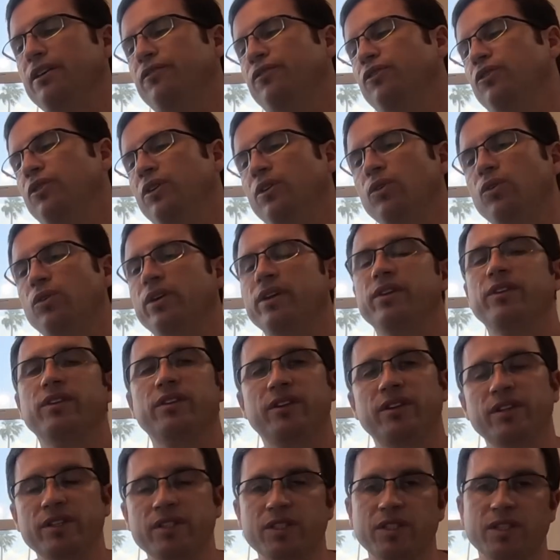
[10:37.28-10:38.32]
And if you look
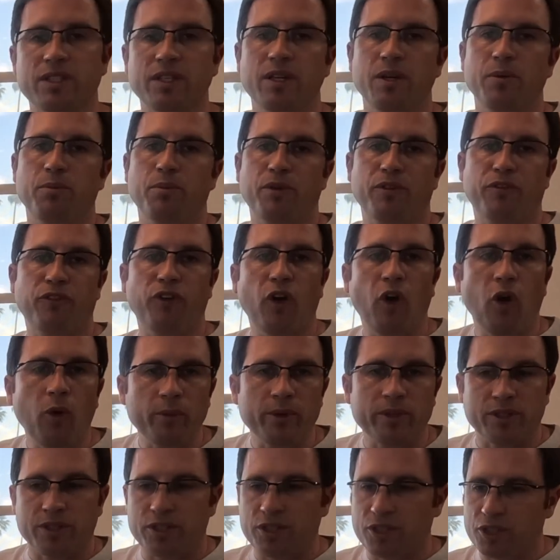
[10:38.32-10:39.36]
in this
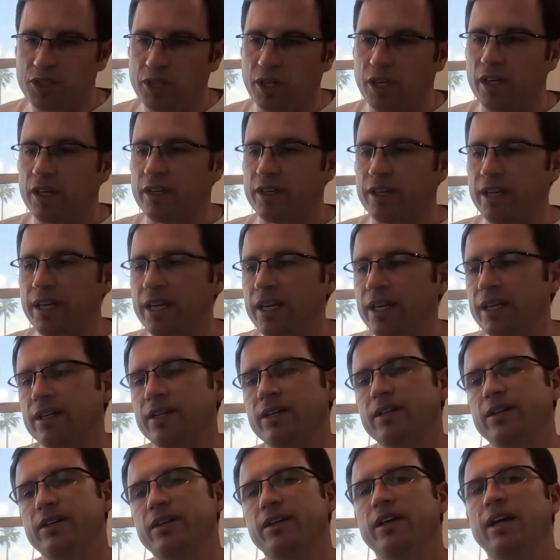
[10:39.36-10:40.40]
performance chart
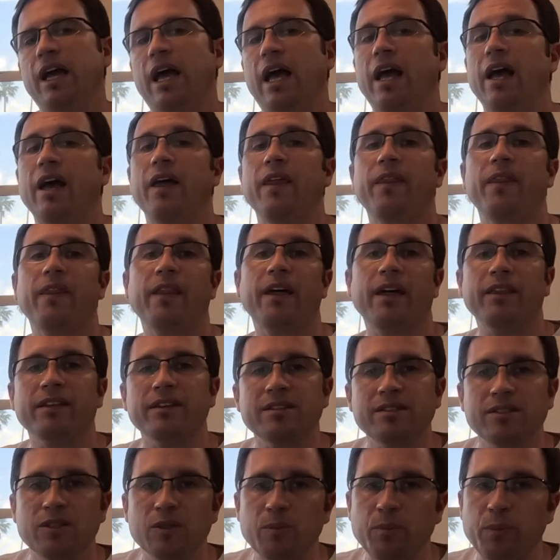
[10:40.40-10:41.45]
here,
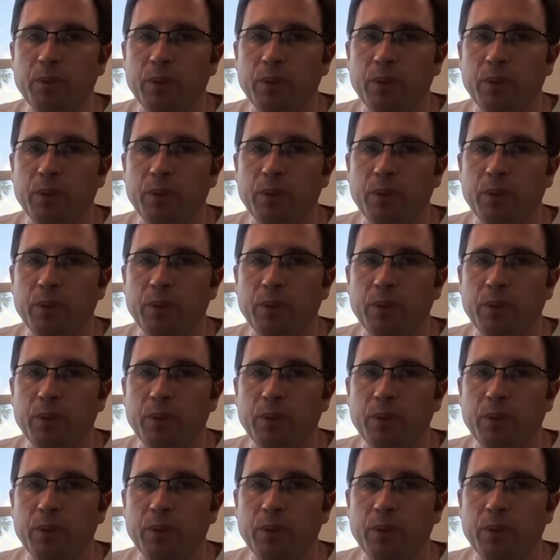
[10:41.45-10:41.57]
another